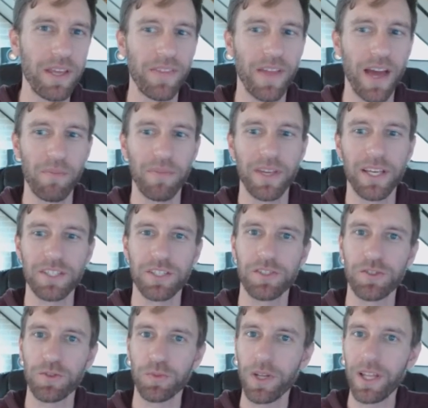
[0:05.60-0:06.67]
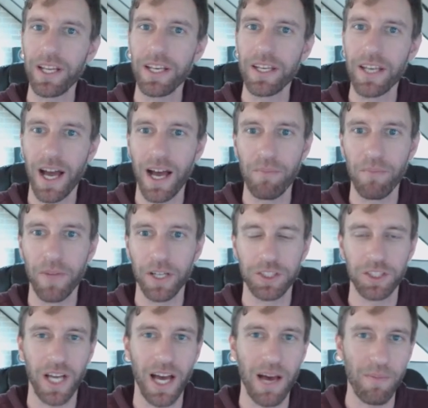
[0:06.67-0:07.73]
that because there's really not much
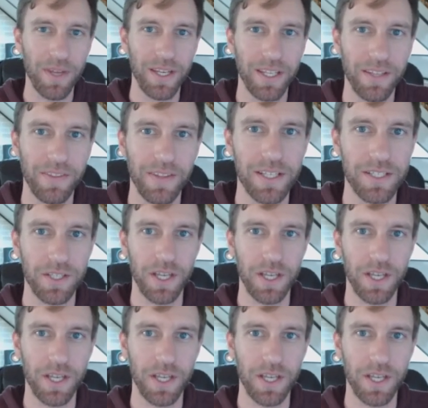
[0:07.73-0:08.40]
top end in this,